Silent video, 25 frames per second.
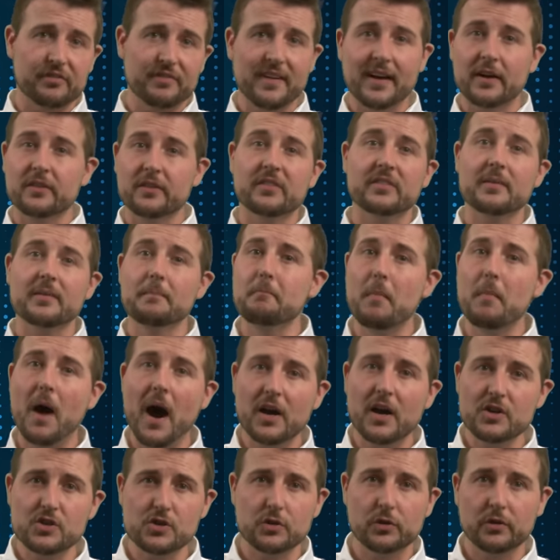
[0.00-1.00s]
found some
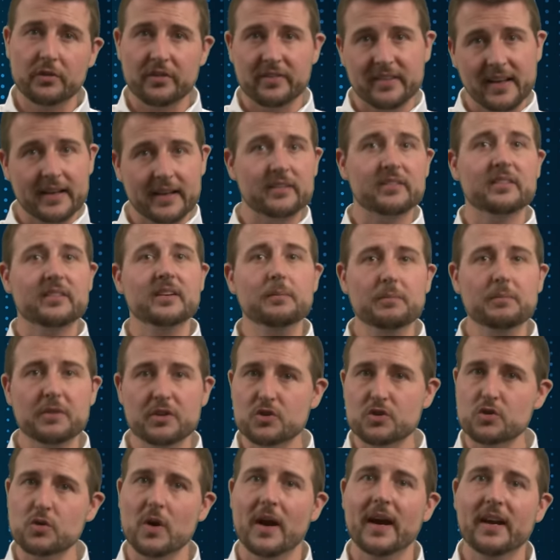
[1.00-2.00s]
modules that seem to
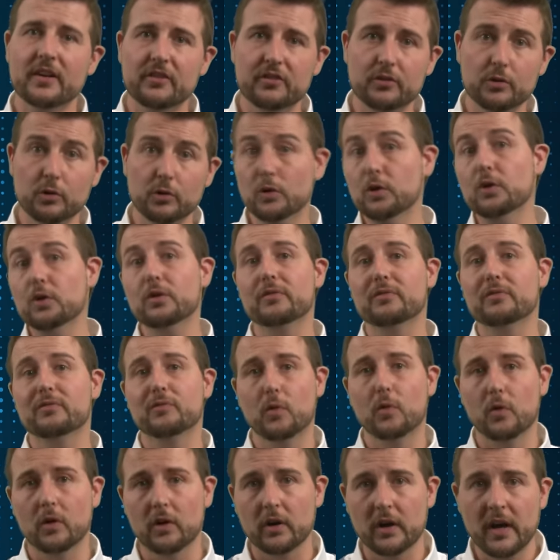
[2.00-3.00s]
try to look
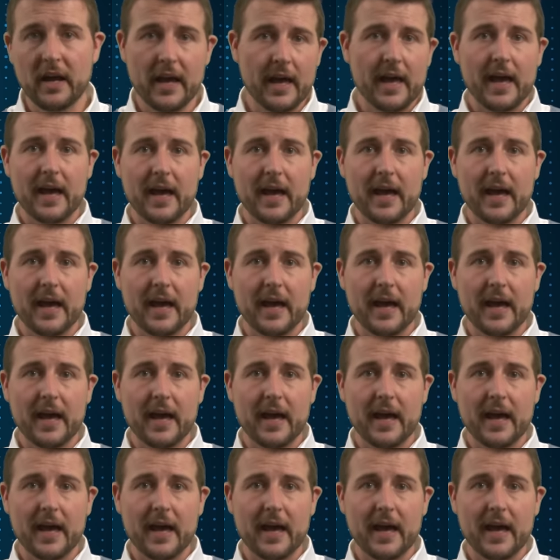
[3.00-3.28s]
for